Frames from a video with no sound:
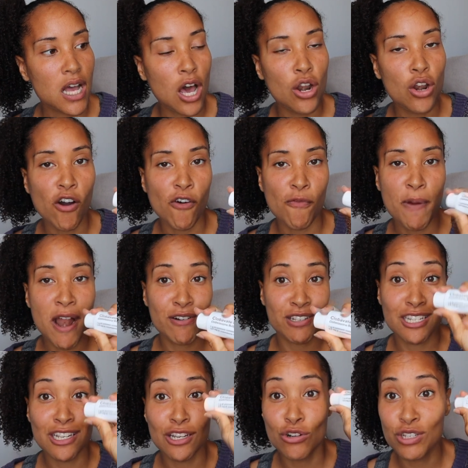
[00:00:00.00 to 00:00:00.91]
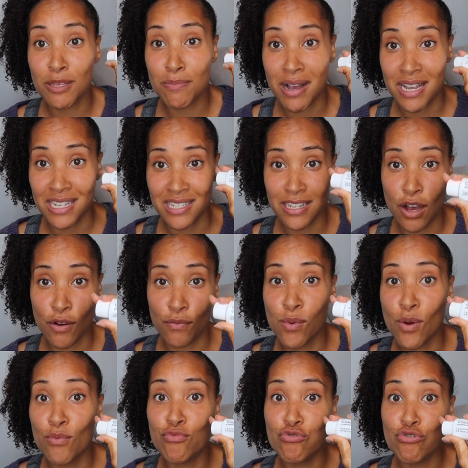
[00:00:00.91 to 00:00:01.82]
a lot of parents, including
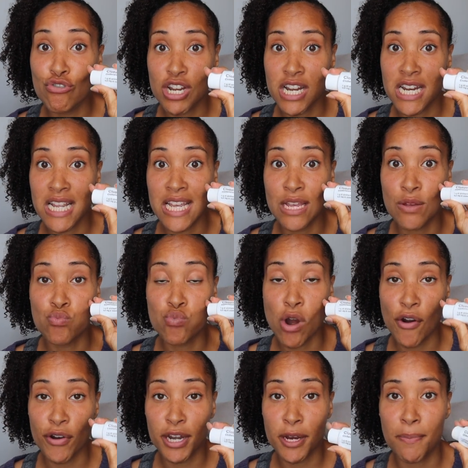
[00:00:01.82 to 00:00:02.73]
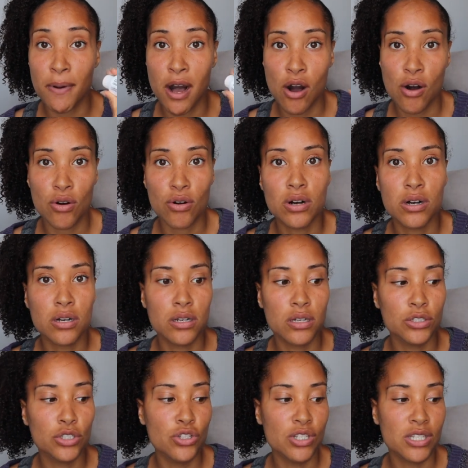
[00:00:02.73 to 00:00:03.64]
myself, were really worried about
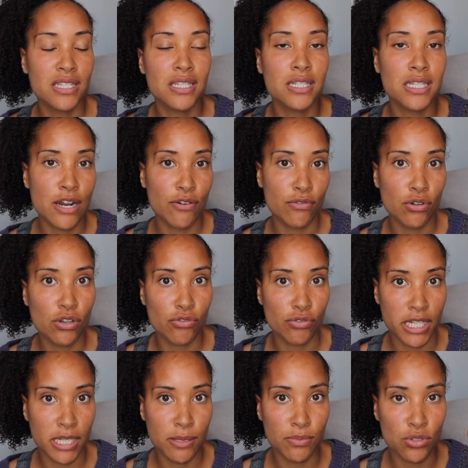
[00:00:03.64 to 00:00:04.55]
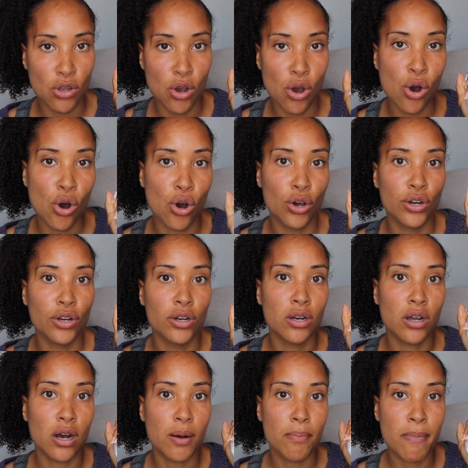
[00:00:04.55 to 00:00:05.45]
using steroid creams
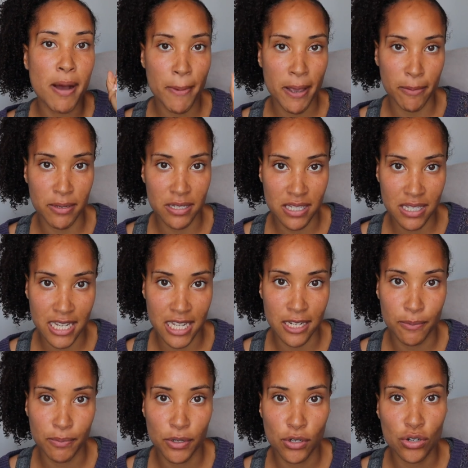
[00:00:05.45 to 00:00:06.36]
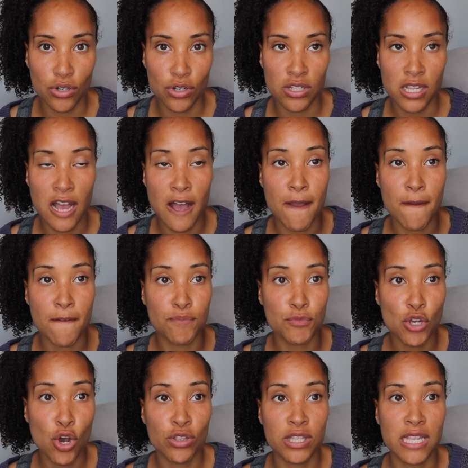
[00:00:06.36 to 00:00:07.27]
on my baby's skin, because I'm
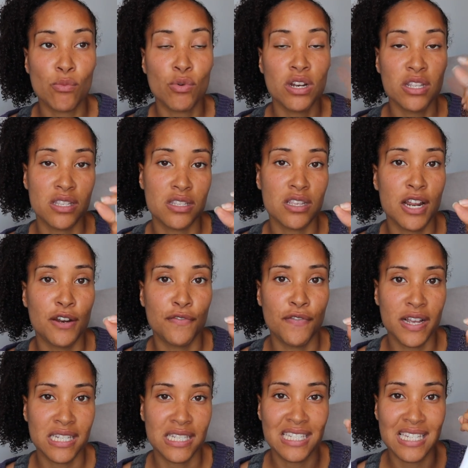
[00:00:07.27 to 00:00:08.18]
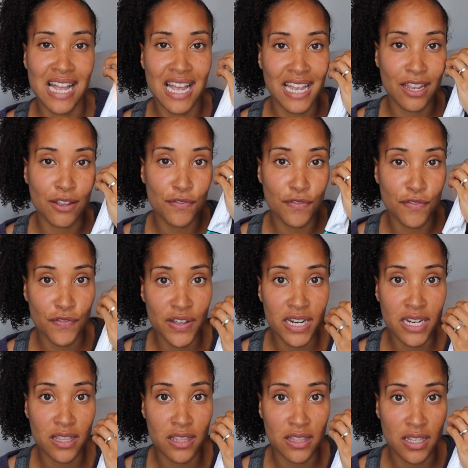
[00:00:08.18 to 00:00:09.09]
told that one of the side effects is that it can
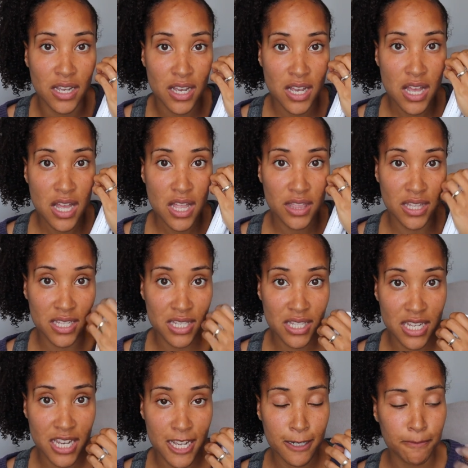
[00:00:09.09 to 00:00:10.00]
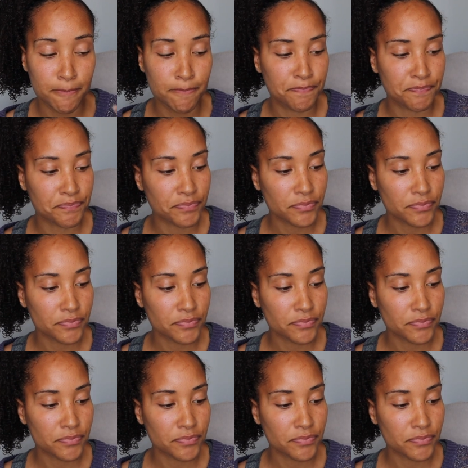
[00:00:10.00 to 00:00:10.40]
thin the skin.